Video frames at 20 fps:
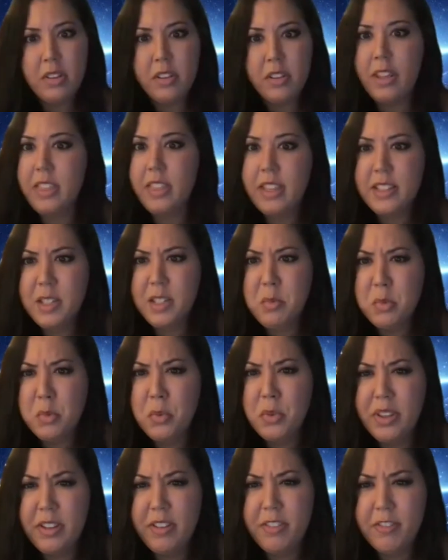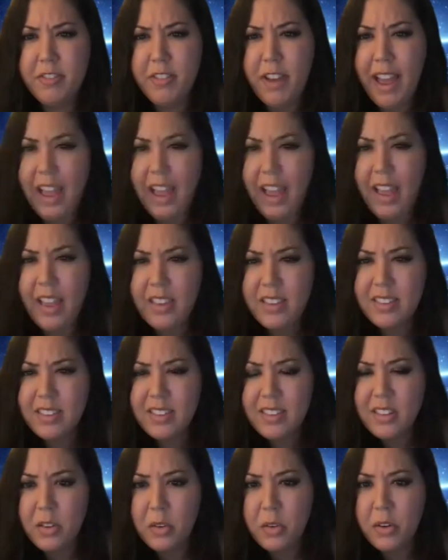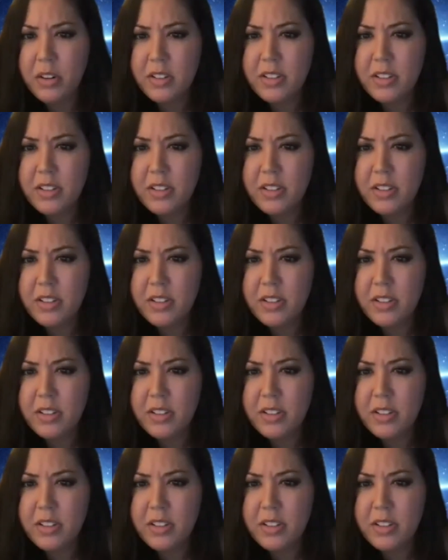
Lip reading: Like, that seems really fast. Or is